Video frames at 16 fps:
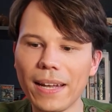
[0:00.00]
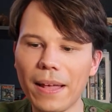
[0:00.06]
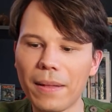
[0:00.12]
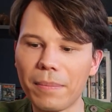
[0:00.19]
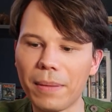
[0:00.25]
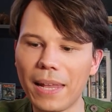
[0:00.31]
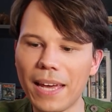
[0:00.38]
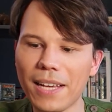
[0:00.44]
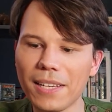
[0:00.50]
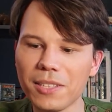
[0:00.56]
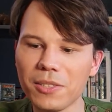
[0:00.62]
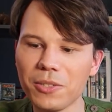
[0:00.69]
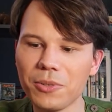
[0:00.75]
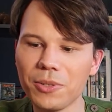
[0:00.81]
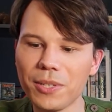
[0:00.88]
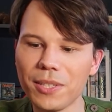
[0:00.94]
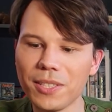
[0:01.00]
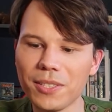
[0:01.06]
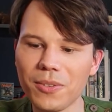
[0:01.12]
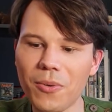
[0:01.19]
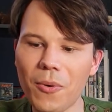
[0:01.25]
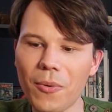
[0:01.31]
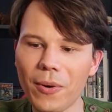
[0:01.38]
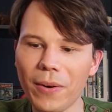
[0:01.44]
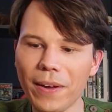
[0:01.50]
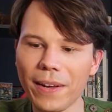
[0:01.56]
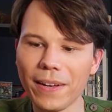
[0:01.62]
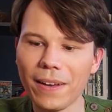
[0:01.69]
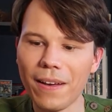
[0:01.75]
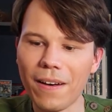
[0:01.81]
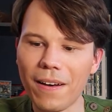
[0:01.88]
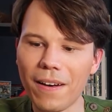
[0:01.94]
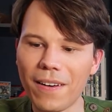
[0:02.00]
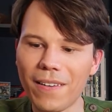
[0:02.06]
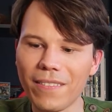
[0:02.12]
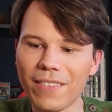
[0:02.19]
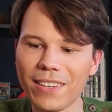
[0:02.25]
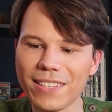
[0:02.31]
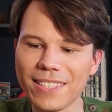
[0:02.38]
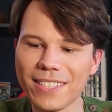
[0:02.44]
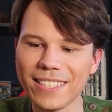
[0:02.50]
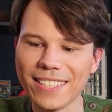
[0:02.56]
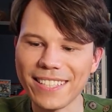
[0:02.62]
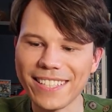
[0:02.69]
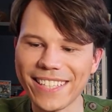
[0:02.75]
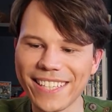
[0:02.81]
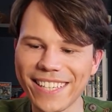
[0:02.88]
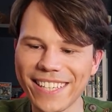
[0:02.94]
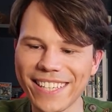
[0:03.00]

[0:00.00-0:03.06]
a Blastoise coin, obviously.